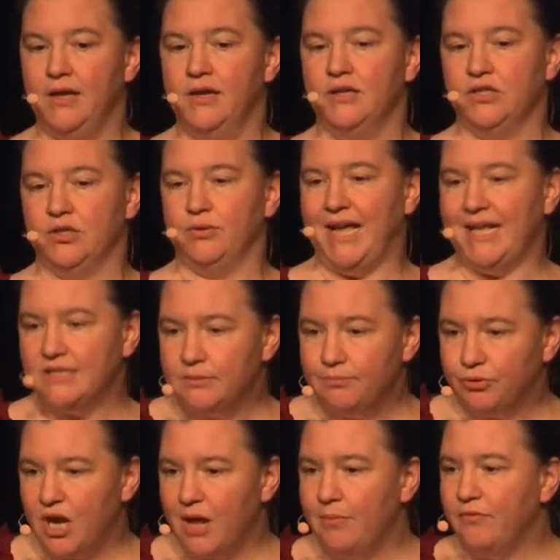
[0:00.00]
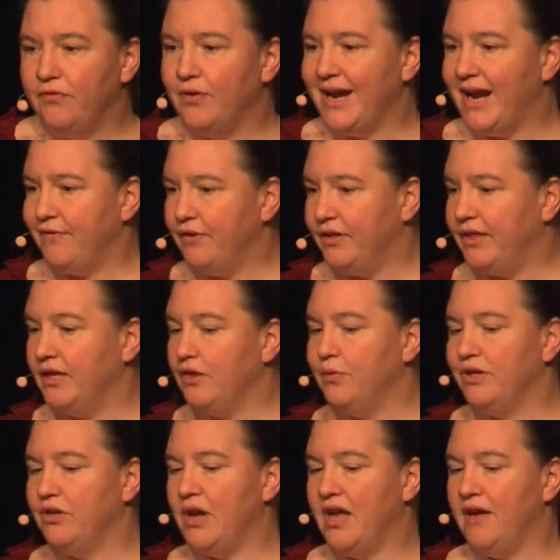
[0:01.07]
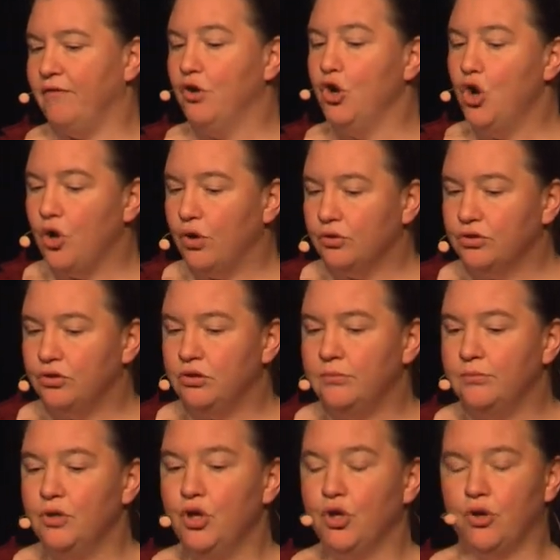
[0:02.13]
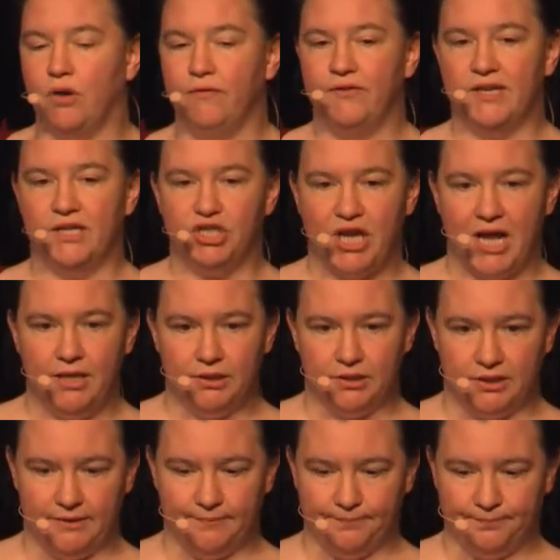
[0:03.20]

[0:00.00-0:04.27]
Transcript: So, that's a problem for everything where you have long term confidentiality.